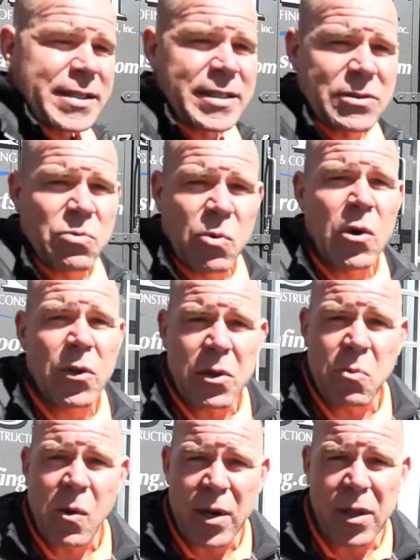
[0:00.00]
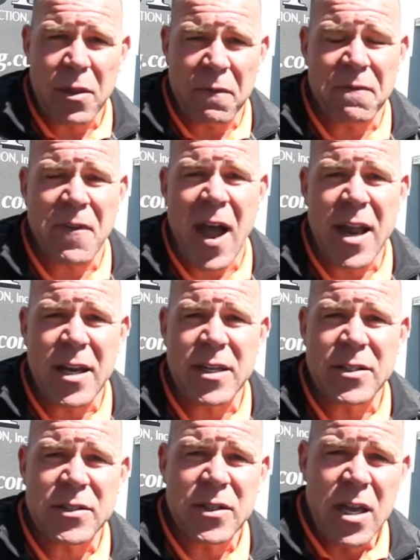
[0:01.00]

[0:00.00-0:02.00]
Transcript: is really one of the finest